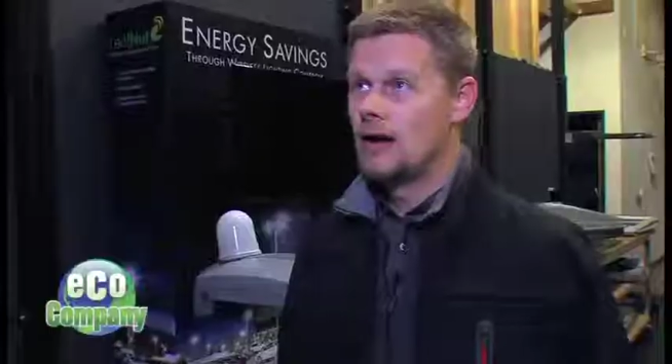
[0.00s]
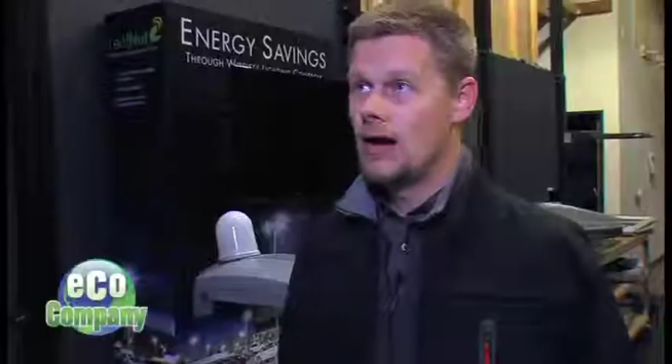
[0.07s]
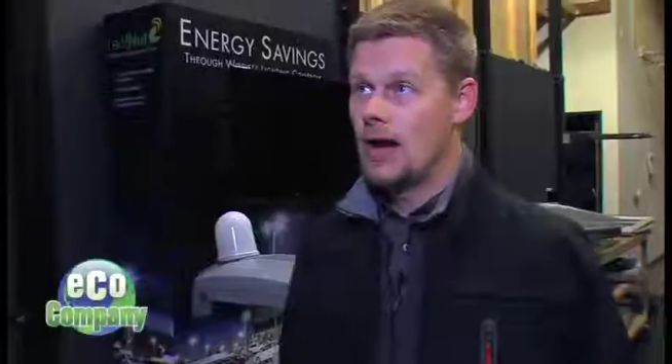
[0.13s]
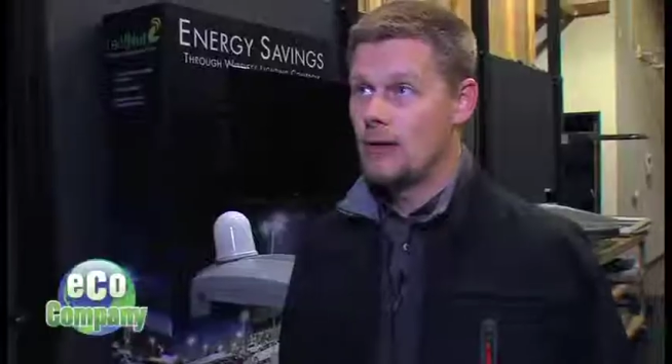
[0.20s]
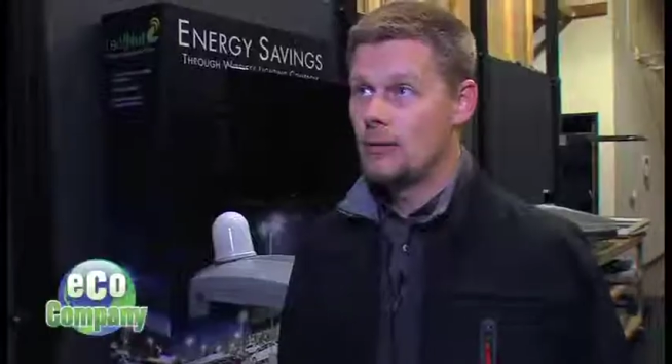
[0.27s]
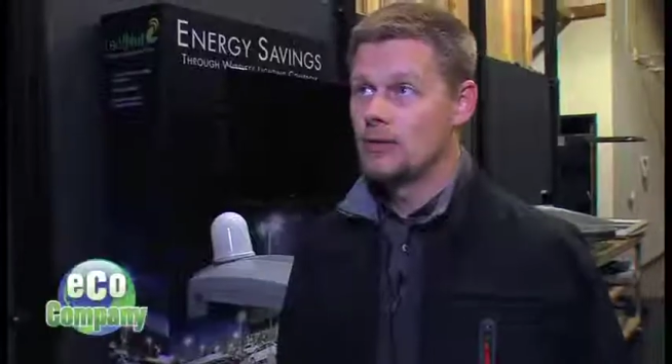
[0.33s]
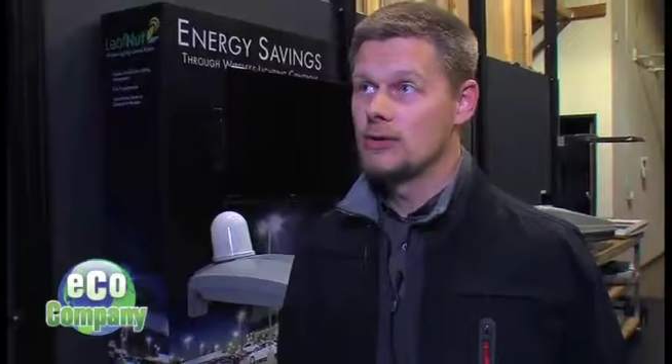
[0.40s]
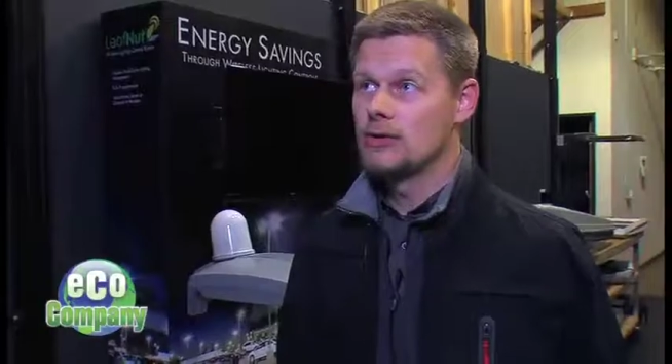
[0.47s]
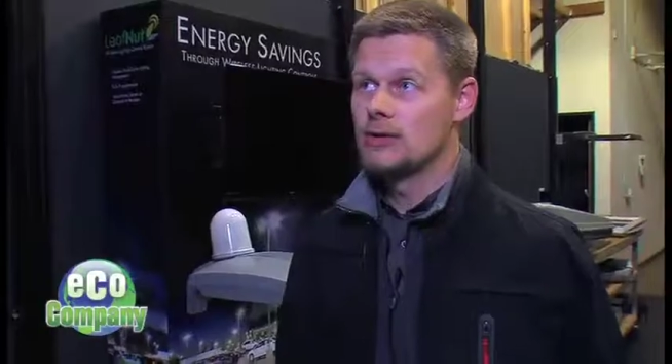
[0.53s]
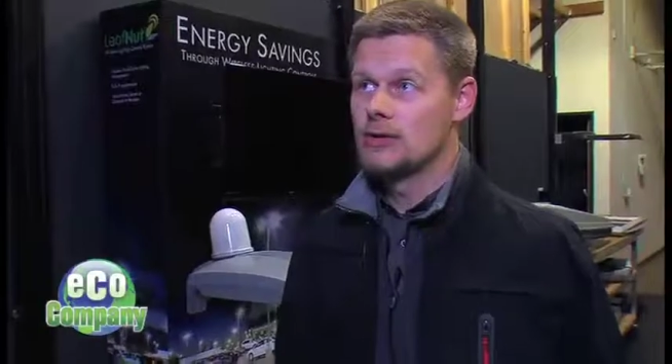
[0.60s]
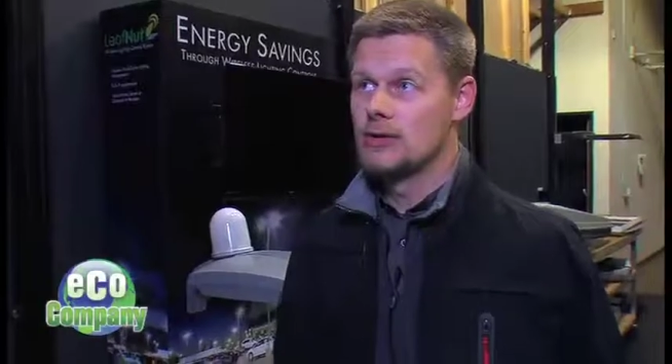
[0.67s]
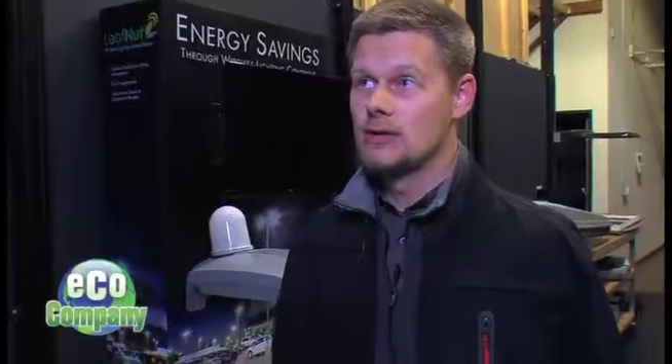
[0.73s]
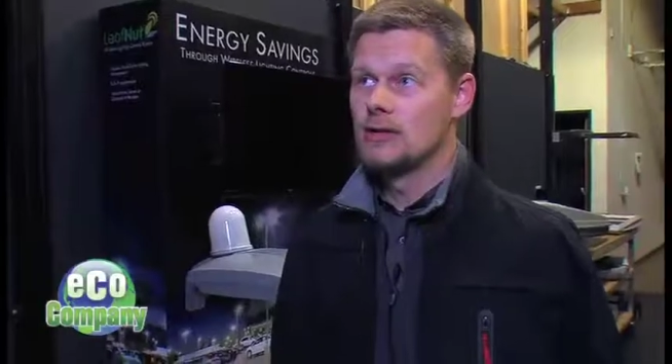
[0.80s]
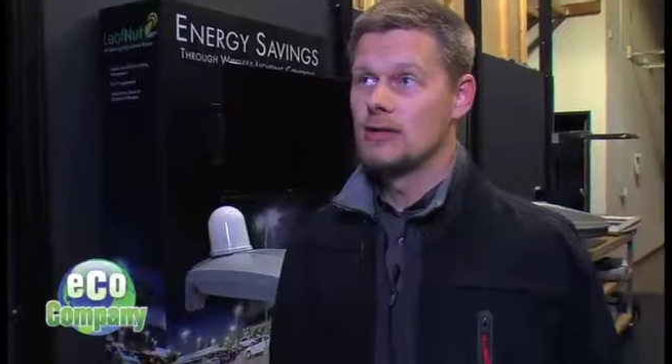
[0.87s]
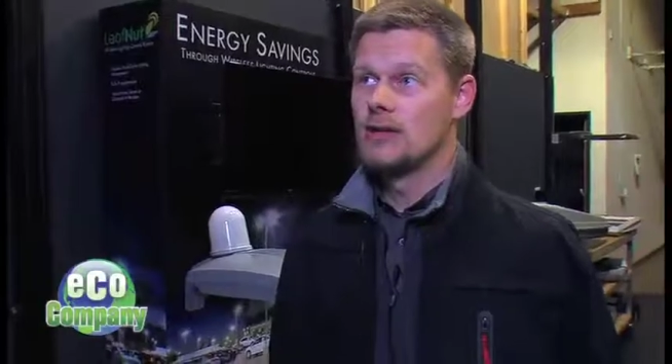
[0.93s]
I would
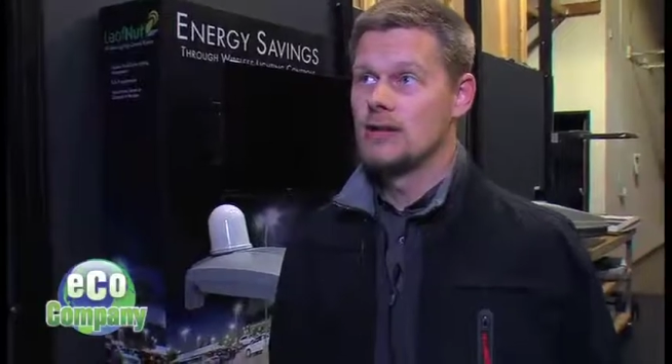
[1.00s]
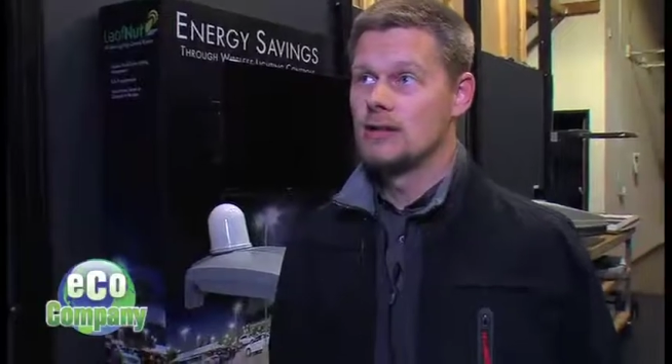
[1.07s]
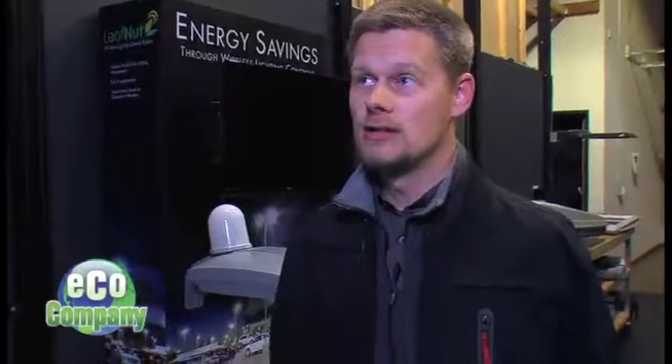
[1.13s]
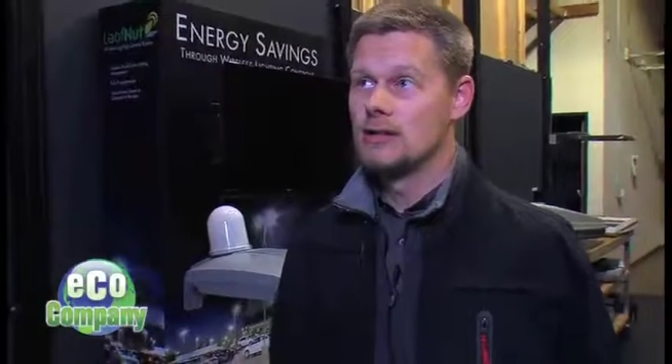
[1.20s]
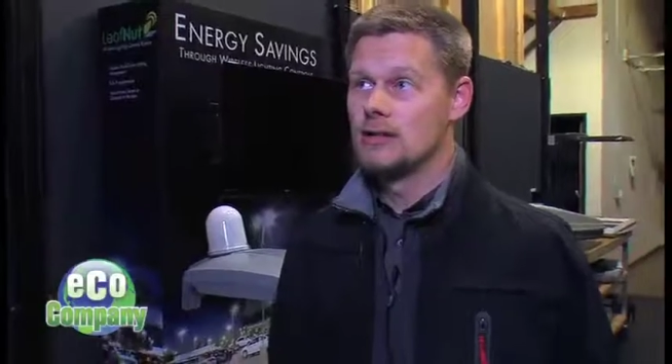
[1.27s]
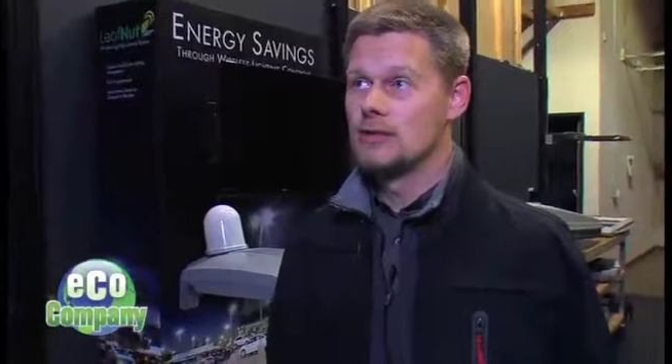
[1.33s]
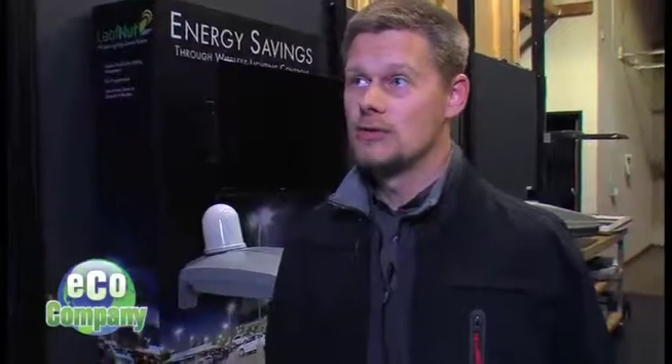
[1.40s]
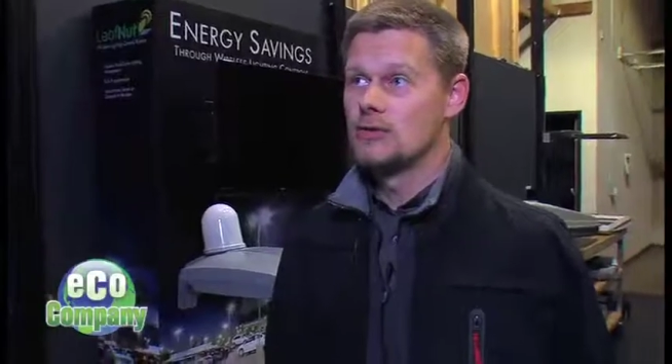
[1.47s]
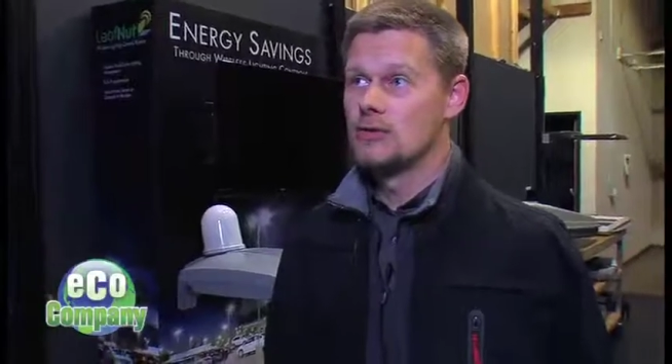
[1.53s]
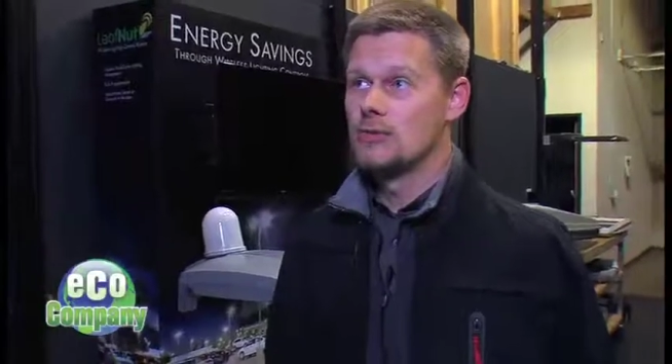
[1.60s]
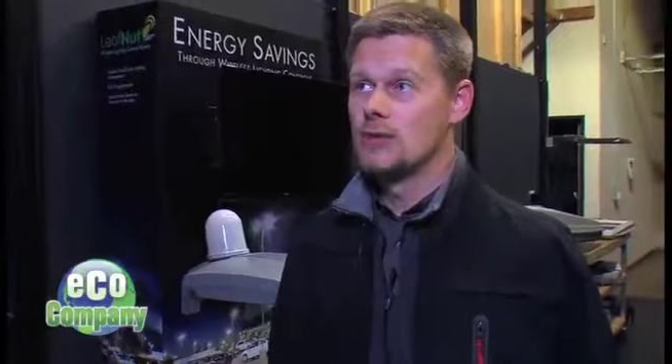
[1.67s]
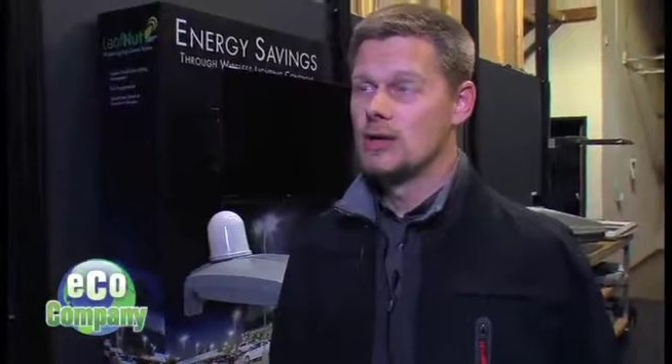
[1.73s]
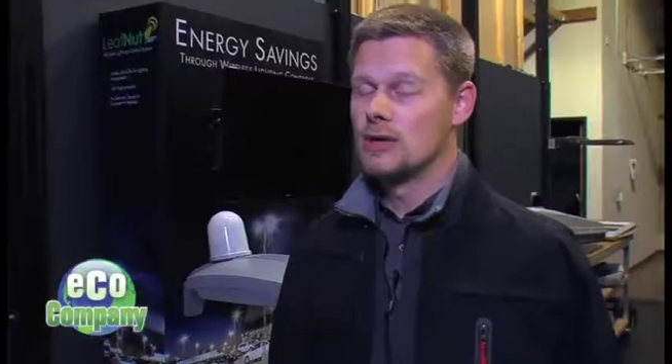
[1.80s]
consider LEDs to be